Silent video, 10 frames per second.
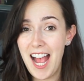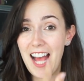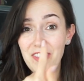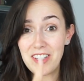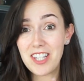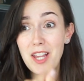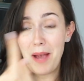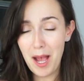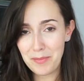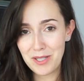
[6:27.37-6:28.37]
and the same
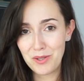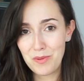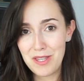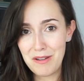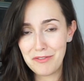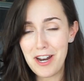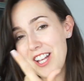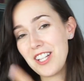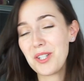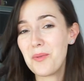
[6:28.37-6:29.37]
happens with your friend.
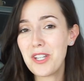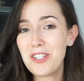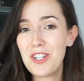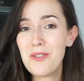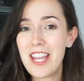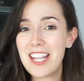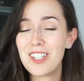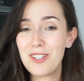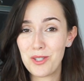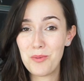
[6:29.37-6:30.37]
So what you do is
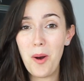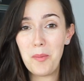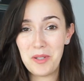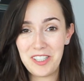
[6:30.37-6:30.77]
you swap.